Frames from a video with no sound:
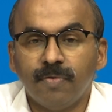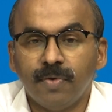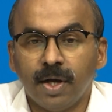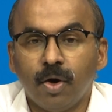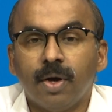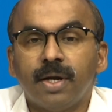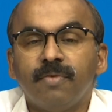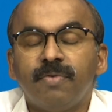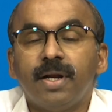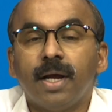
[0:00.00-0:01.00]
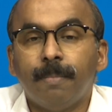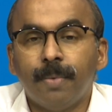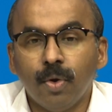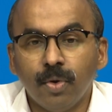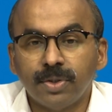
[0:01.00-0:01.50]
or different
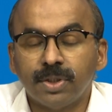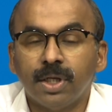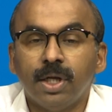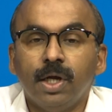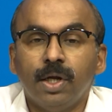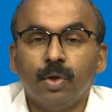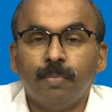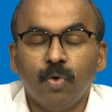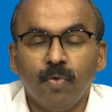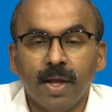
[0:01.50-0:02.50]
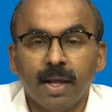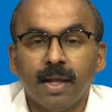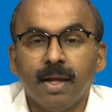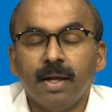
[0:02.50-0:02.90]
approach to proving